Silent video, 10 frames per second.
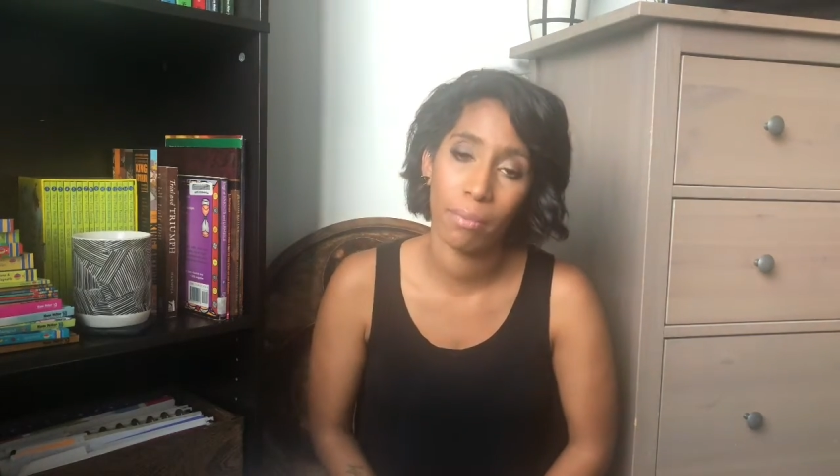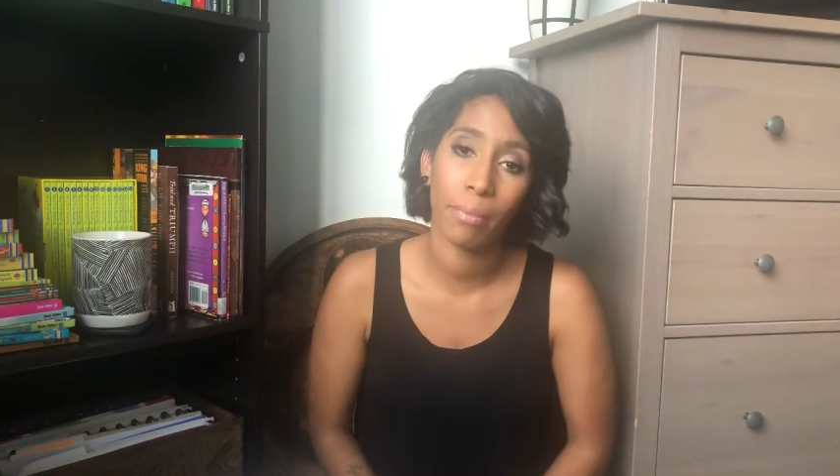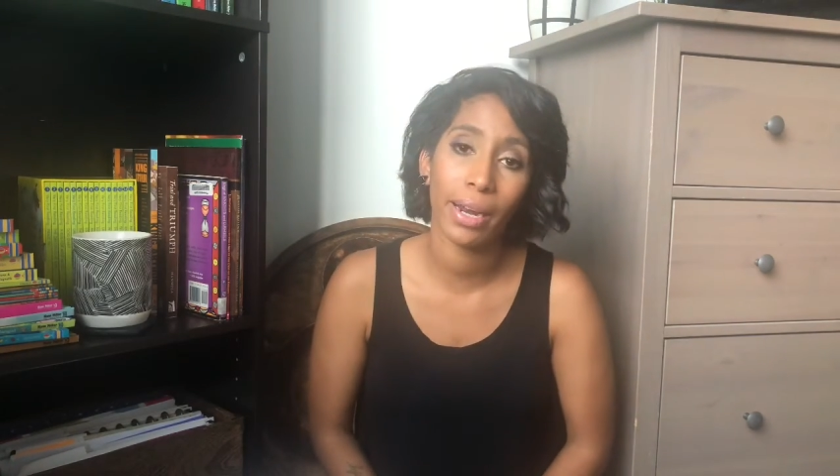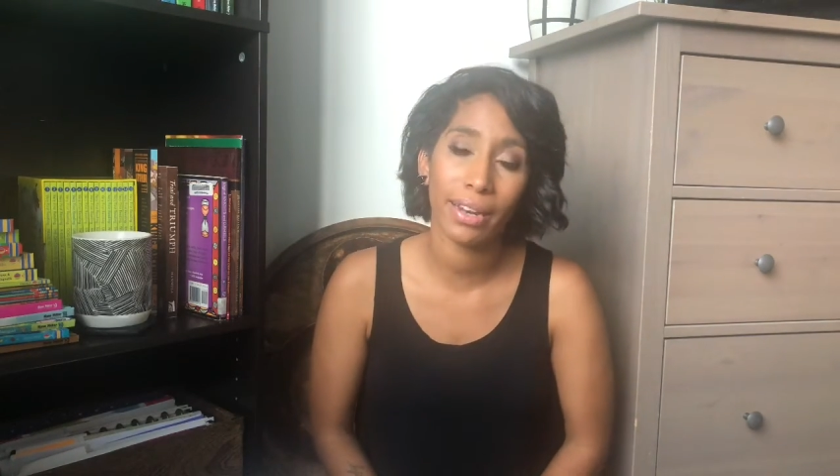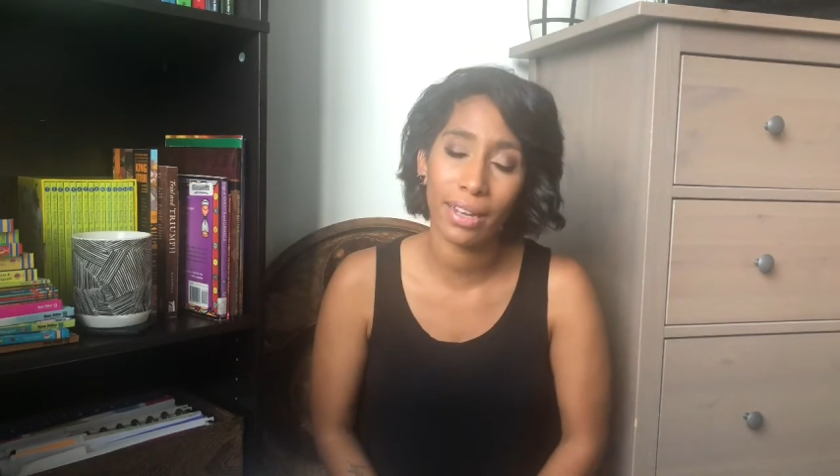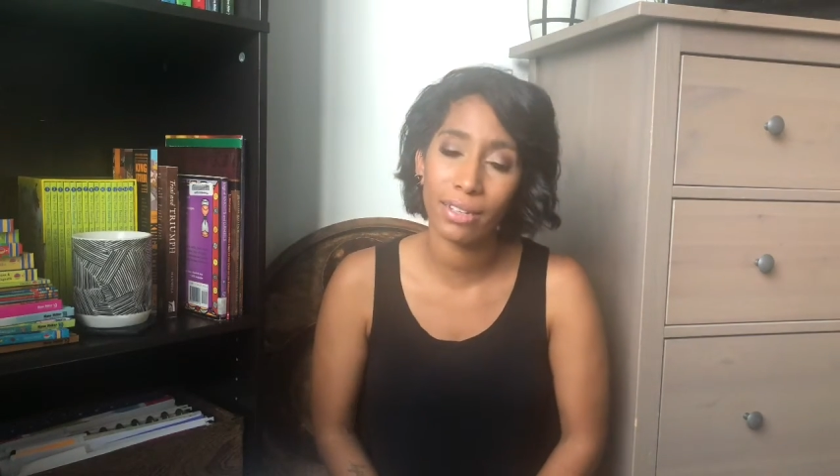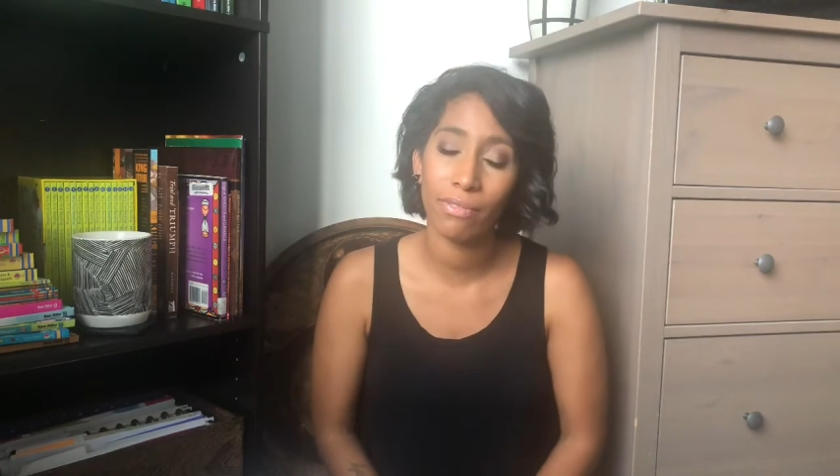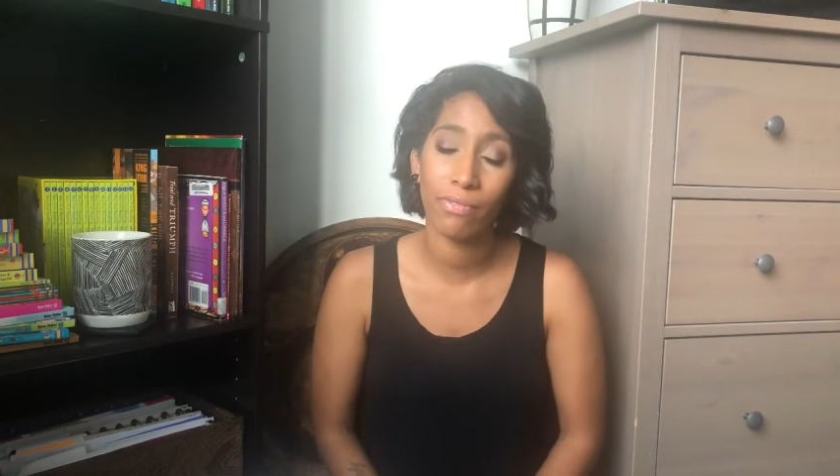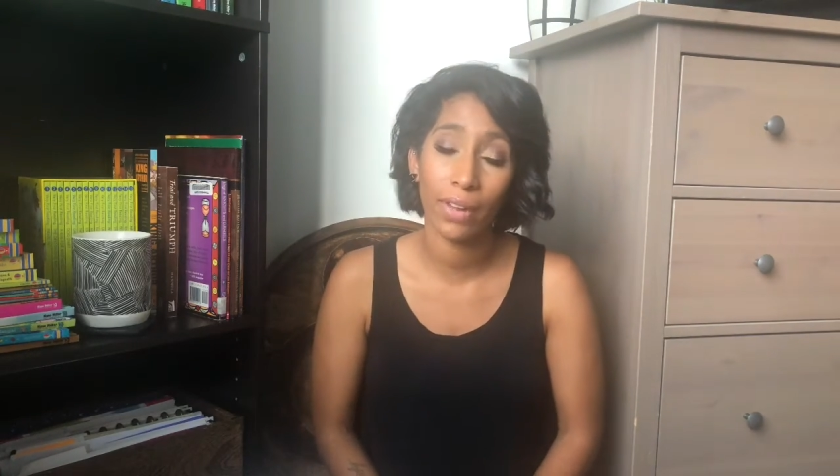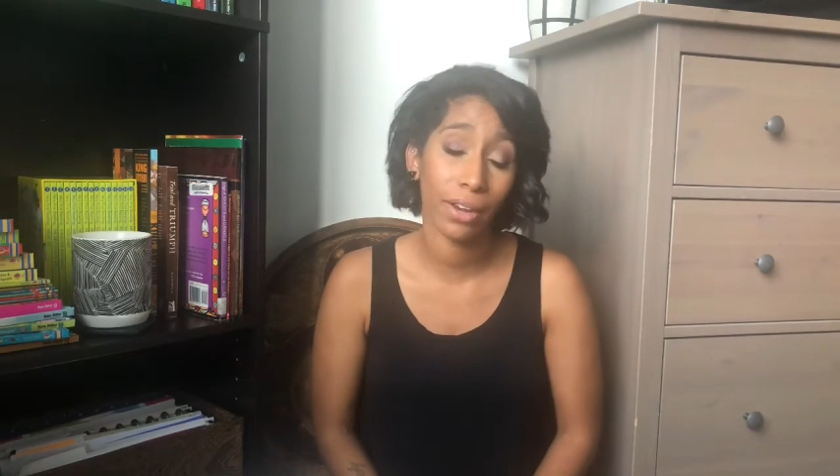But it does
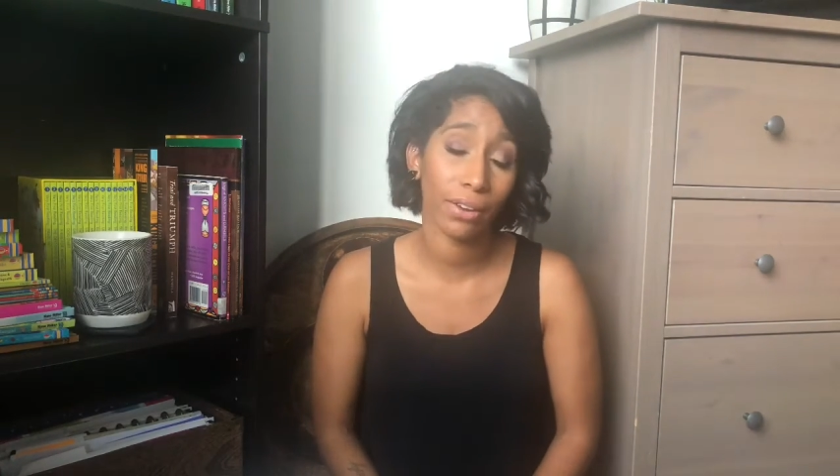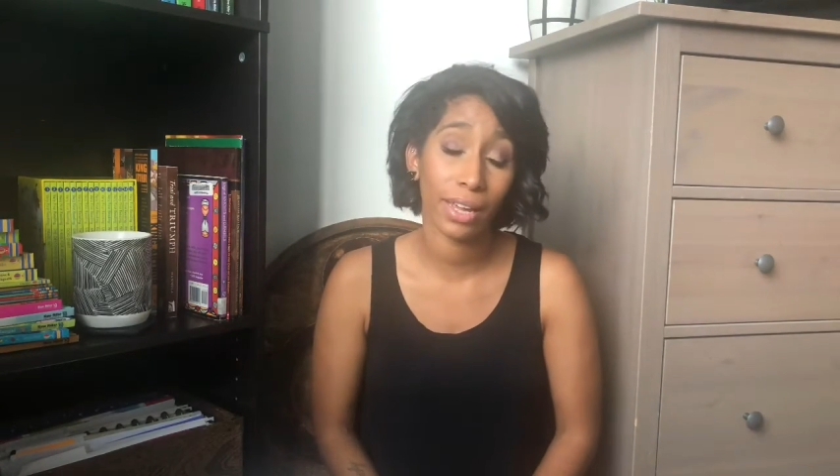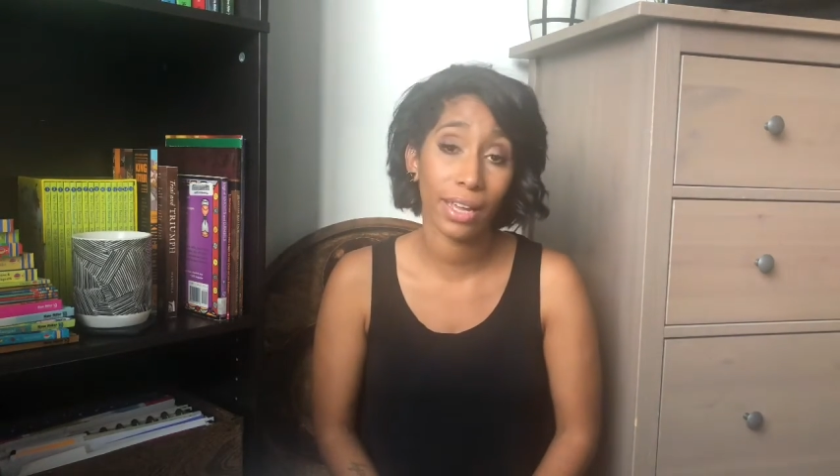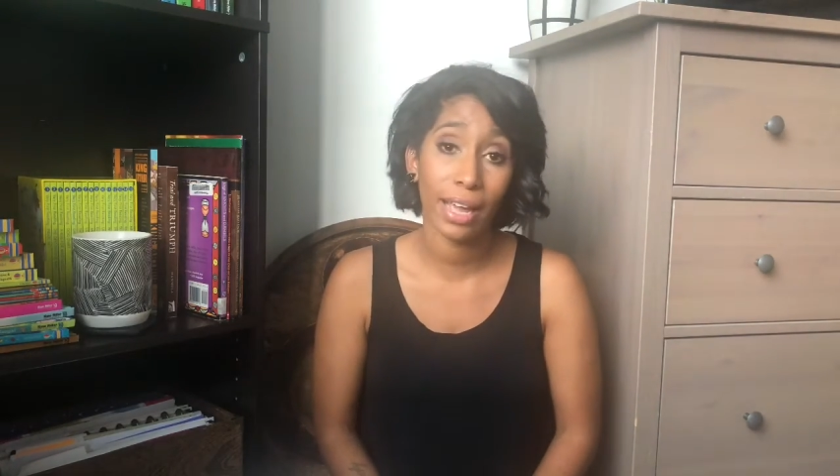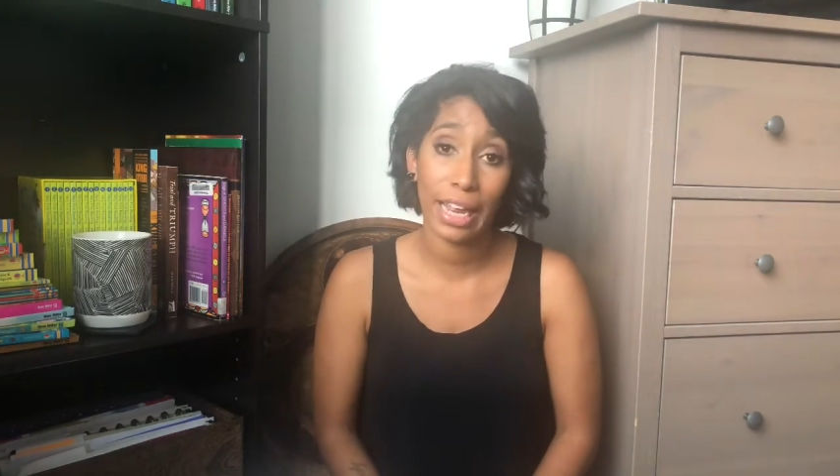vary